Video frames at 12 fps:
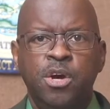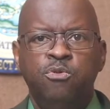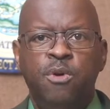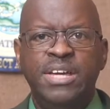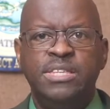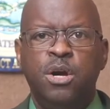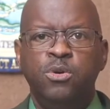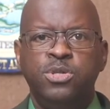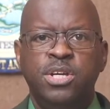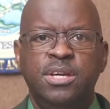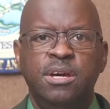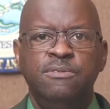Right now, to
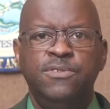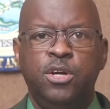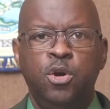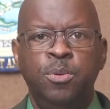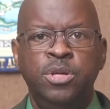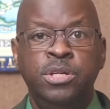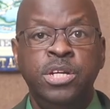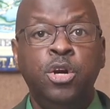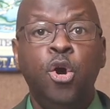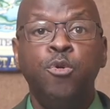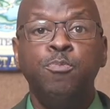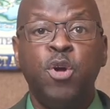give the community
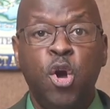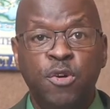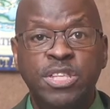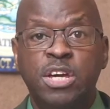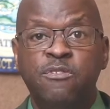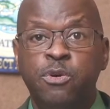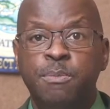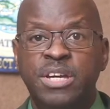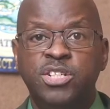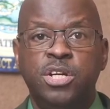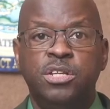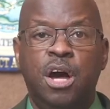current
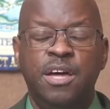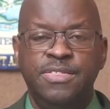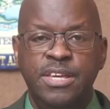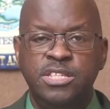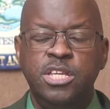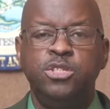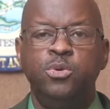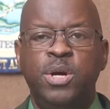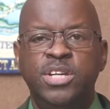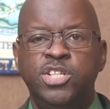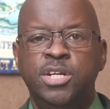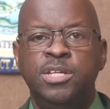information on this
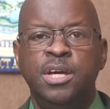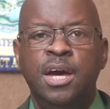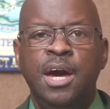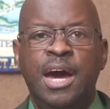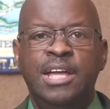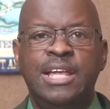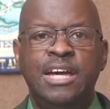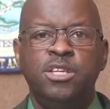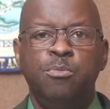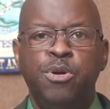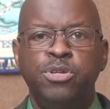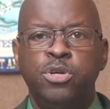situation, I'd like to
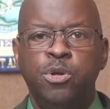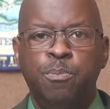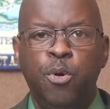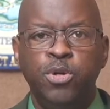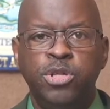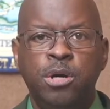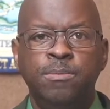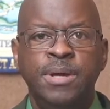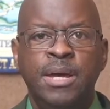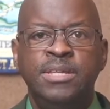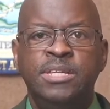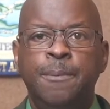bring to the podium
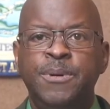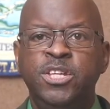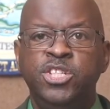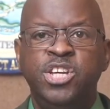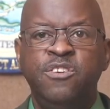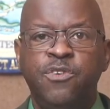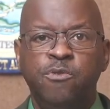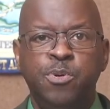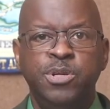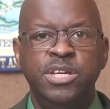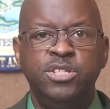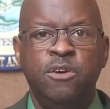Deputy Chief of
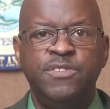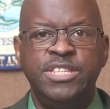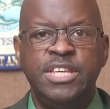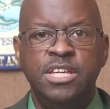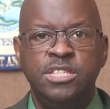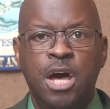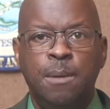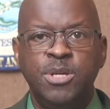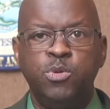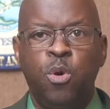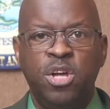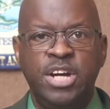Police of the St.
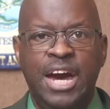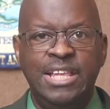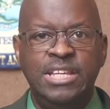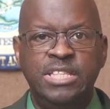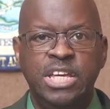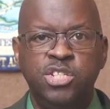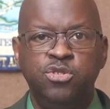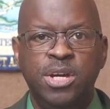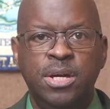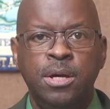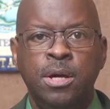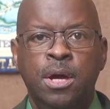Thomas Water Island
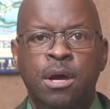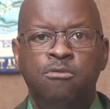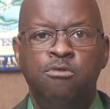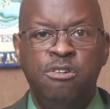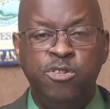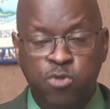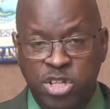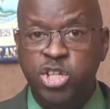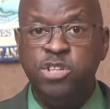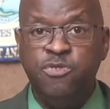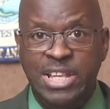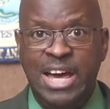District,
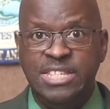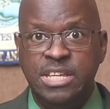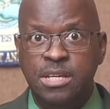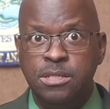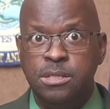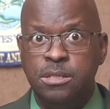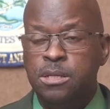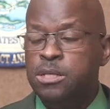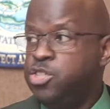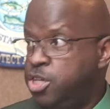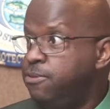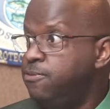Richard Velazquez.
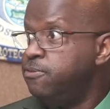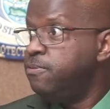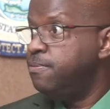Chief?